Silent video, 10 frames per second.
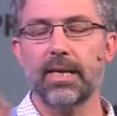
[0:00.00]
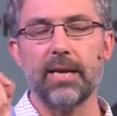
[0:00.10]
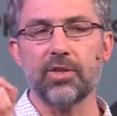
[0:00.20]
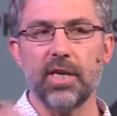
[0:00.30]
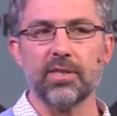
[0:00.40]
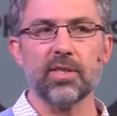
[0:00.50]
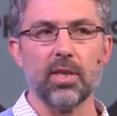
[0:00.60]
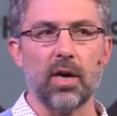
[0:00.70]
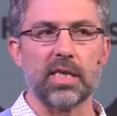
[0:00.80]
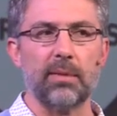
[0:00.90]
Now, Jesus
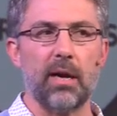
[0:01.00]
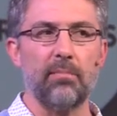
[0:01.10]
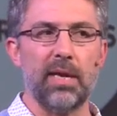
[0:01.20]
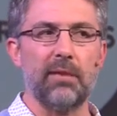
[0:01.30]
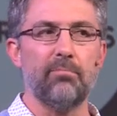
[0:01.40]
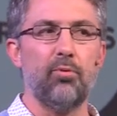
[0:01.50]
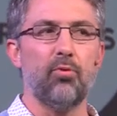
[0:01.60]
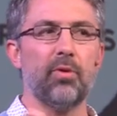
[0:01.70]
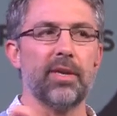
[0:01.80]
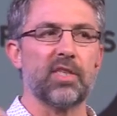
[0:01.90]
talks about being
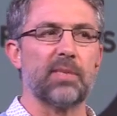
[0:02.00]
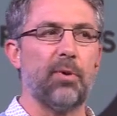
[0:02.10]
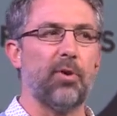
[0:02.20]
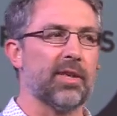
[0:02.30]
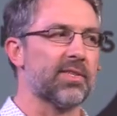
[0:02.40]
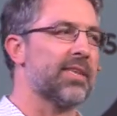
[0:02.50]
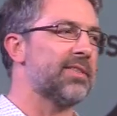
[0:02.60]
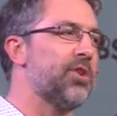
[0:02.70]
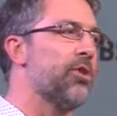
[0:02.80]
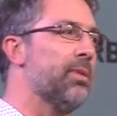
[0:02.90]
poor in spirit and says
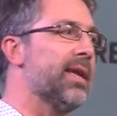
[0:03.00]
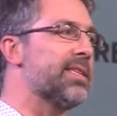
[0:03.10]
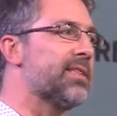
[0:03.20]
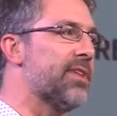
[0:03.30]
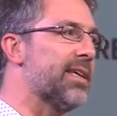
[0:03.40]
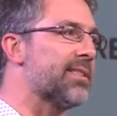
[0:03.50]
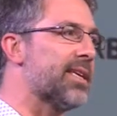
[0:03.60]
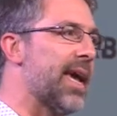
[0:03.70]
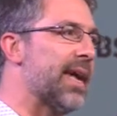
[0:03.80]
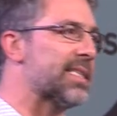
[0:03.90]
that you're blessed if that's the
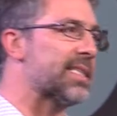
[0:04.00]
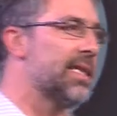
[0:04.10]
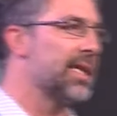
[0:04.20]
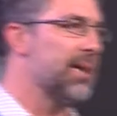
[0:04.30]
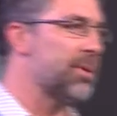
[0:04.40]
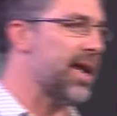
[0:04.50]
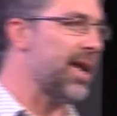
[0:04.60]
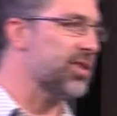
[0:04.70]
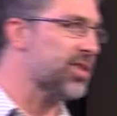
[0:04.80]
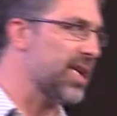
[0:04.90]
case. But can
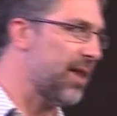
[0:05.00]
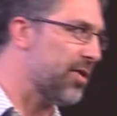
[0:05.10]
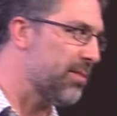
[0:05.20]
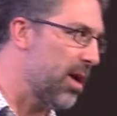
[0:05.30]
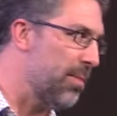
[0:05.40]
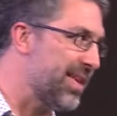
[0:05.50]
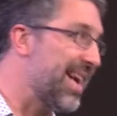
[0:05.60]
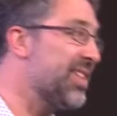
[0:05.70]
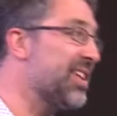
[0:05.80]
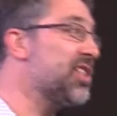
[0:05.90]
I just say for the moment that
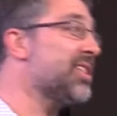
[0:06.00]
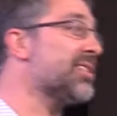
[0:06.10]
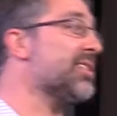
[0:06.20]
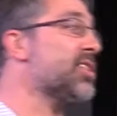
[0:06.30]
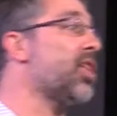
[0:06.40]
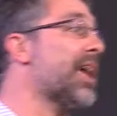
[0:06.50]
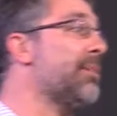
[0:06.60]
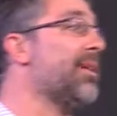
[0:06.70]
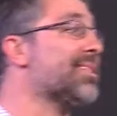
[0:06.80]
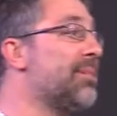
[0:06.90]
I think Jesus is talking
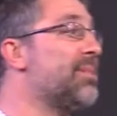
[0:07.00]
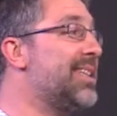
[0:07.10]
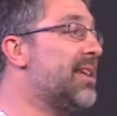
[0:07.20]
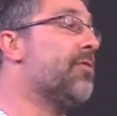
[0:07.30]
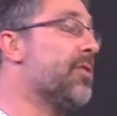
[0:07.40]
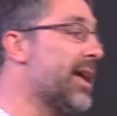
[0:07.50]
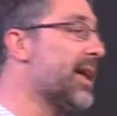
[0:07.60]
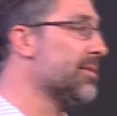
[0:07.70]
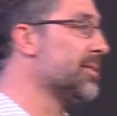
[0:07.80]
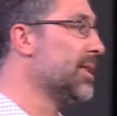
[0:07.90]
about something different there?